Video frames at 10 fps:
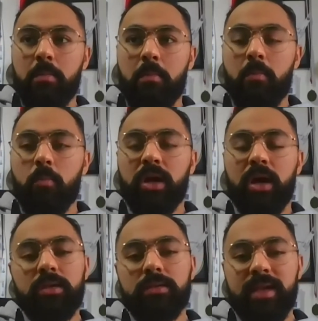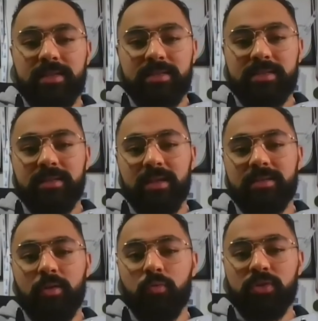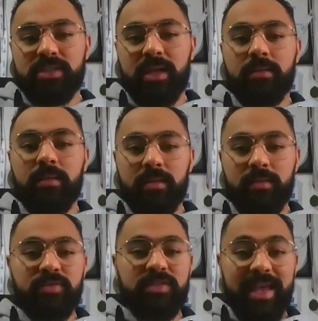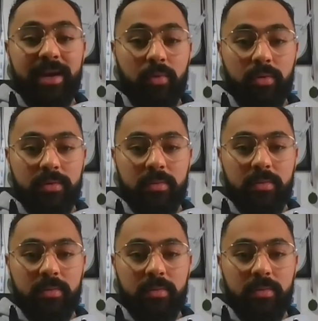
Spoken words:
When I test, it always said that there's an error.